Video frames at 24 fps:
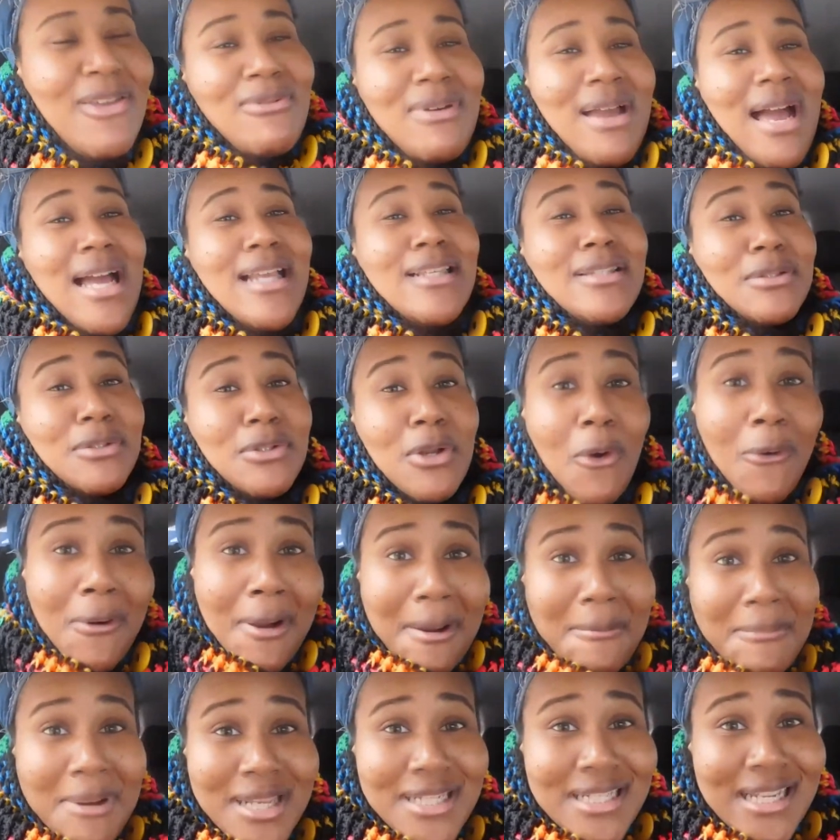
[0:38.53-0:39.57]
You guys know
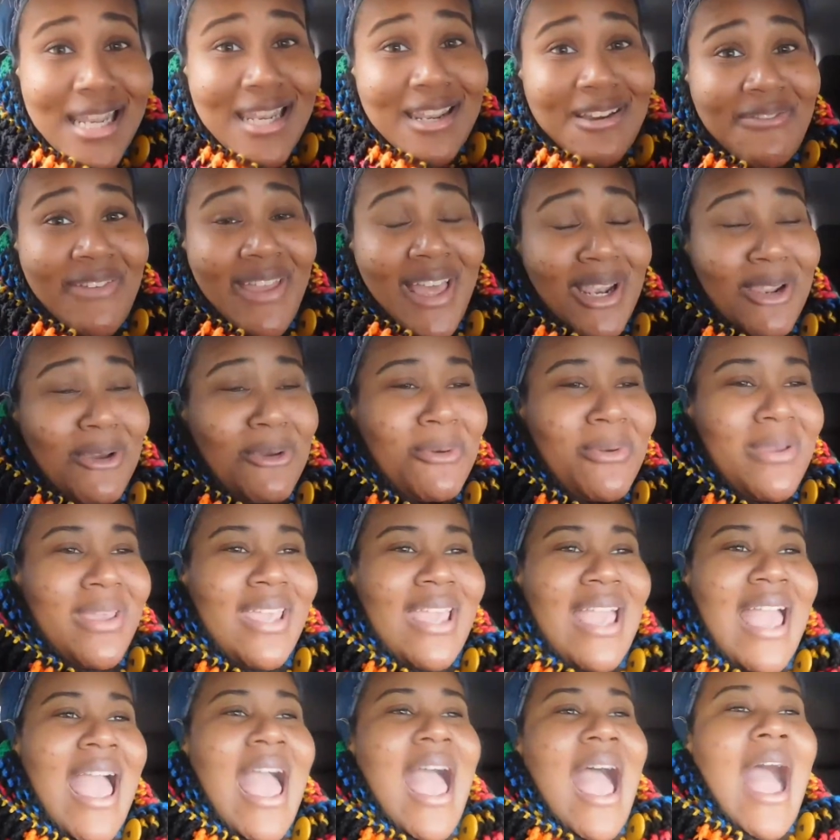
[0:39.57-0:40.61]
how much I love
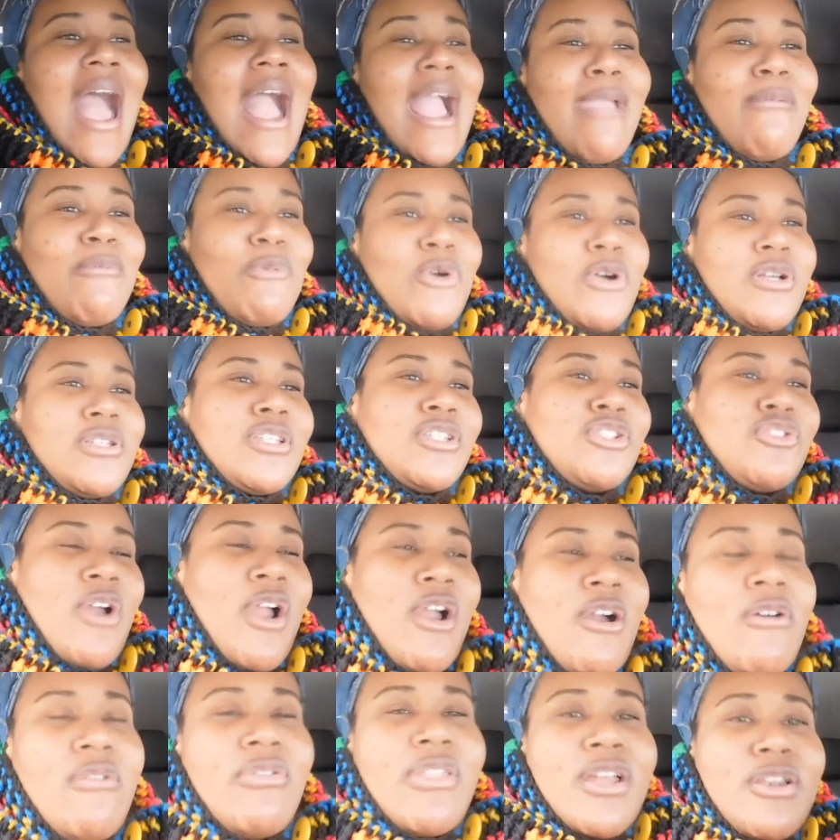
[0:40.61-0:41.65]
Eloquii. I am going to try
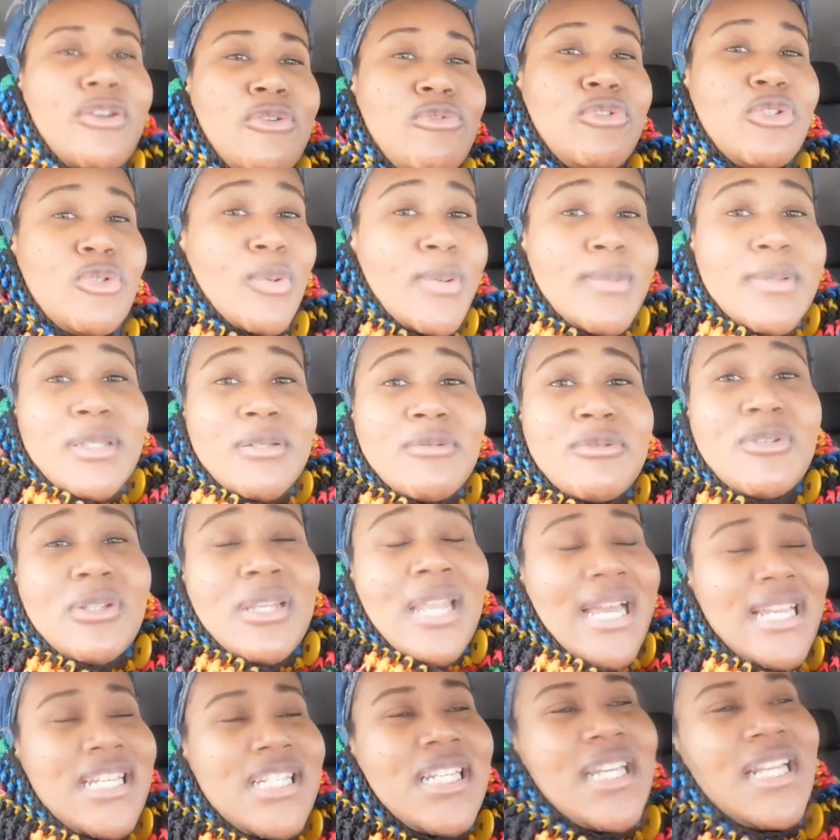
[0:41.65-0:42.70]
on their new swimsuit
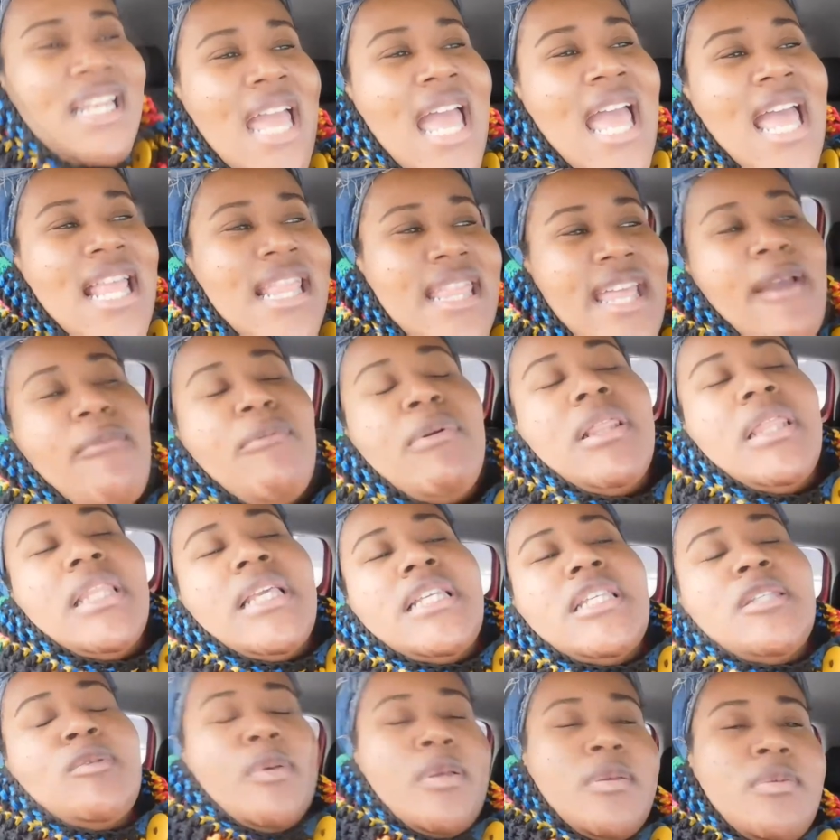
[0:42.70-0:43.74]
collection. They
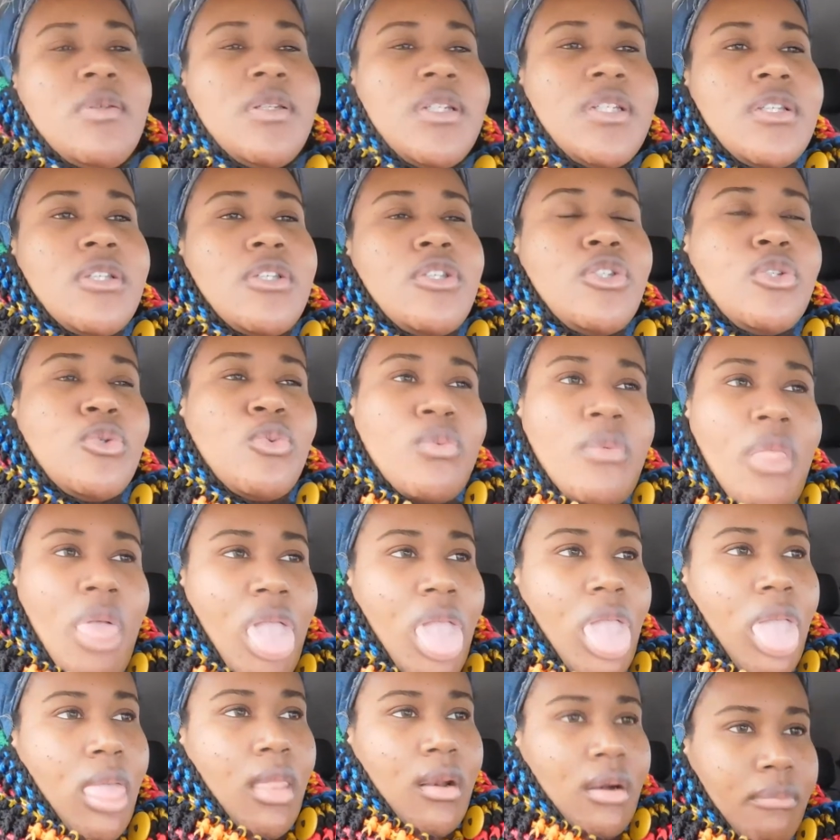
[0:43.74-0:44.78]
released swift
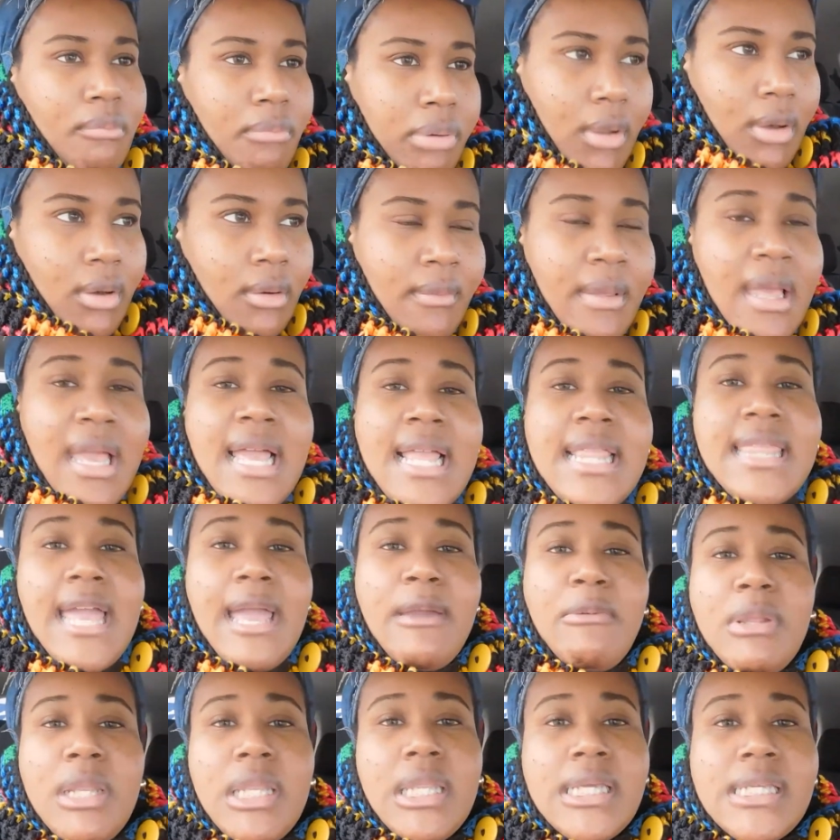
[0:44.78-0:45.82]

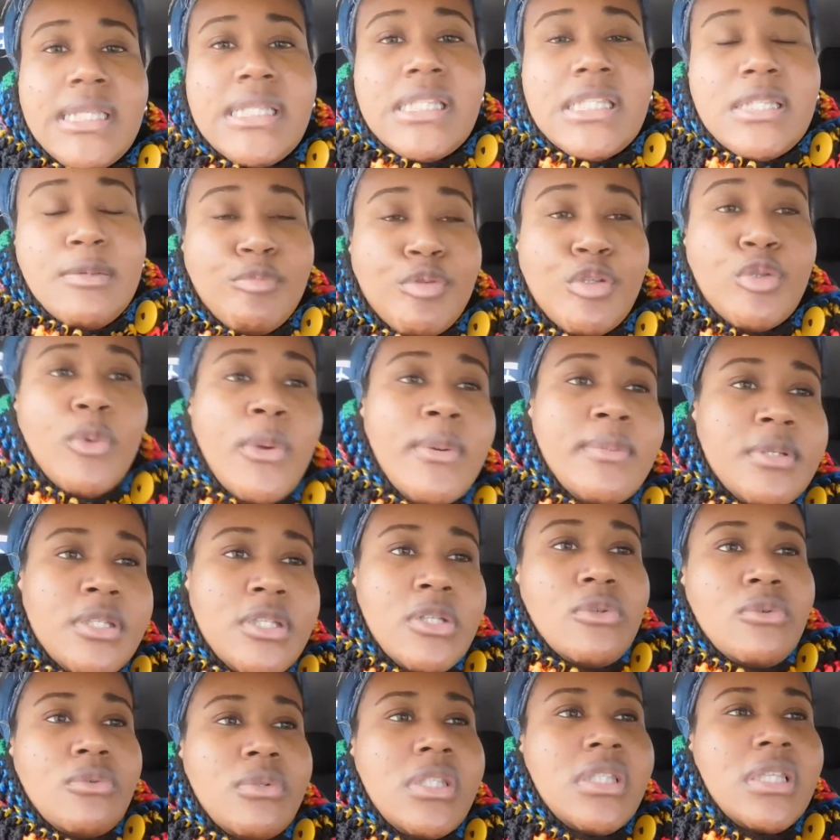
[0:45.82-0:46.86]
they released some
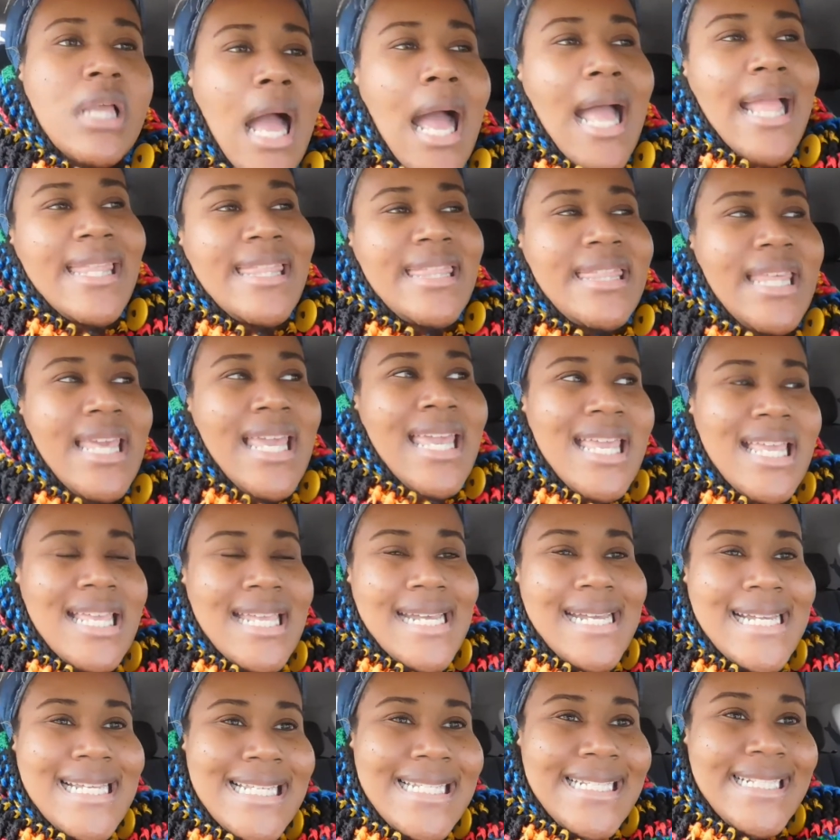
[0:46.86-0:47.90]
swimsuits, I think
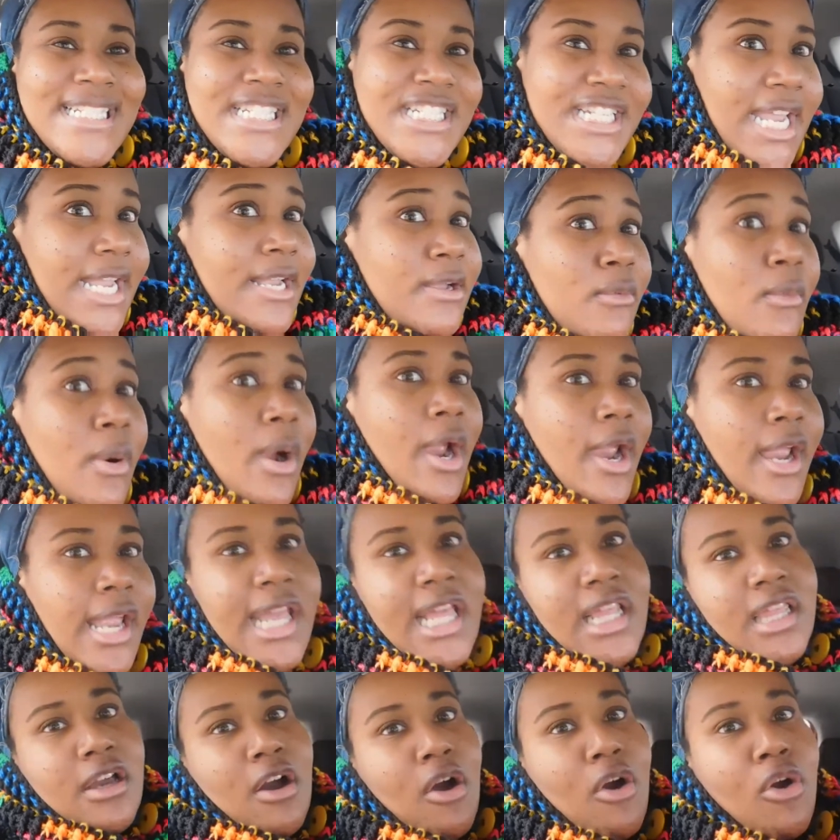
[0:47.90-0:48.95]
January,
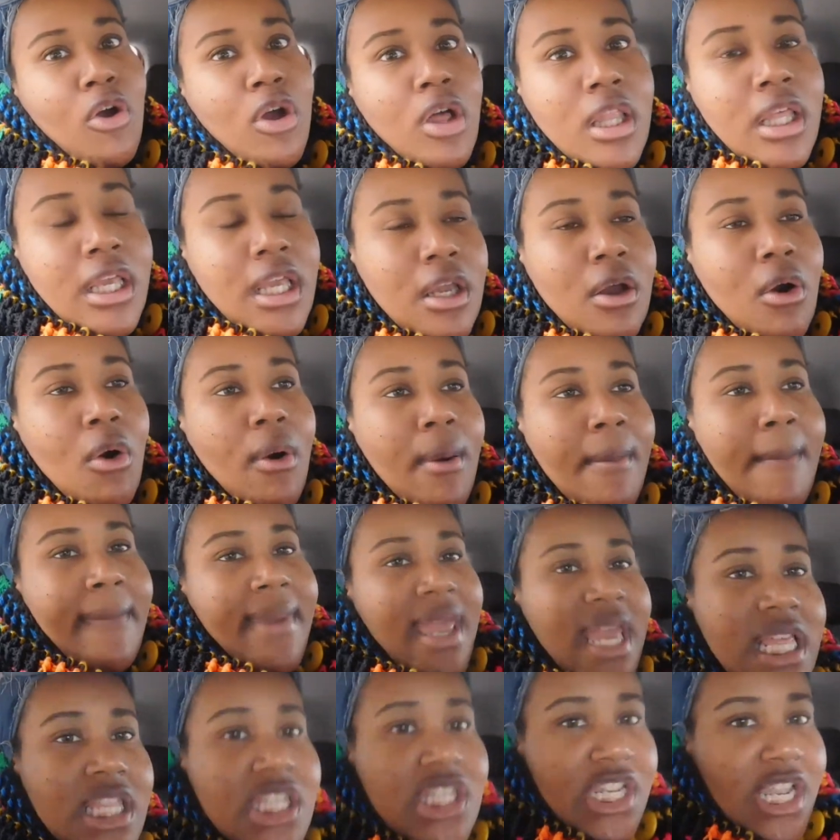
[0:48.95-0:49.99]
either early or
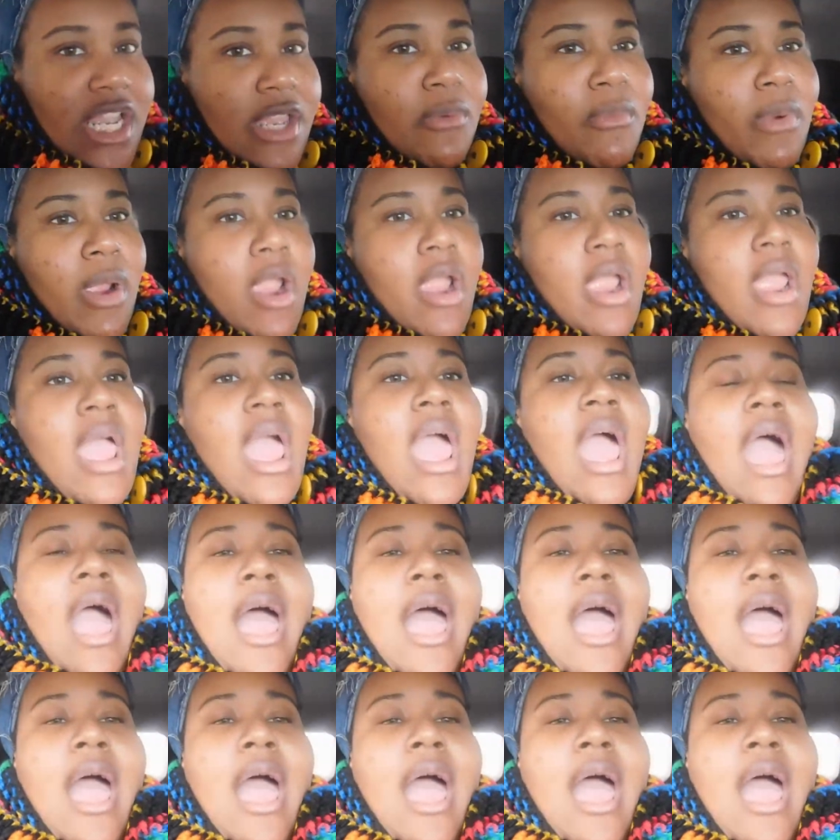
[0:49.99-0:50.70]
mid-January.